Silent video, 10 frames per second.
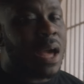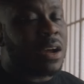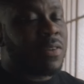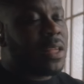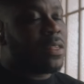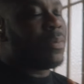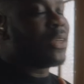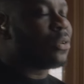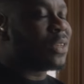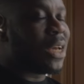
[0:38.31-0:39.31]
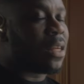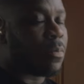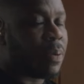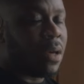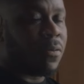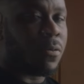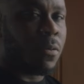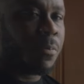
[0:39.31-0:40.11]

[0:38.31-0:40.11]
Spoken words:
grind to make sure she has a plateful.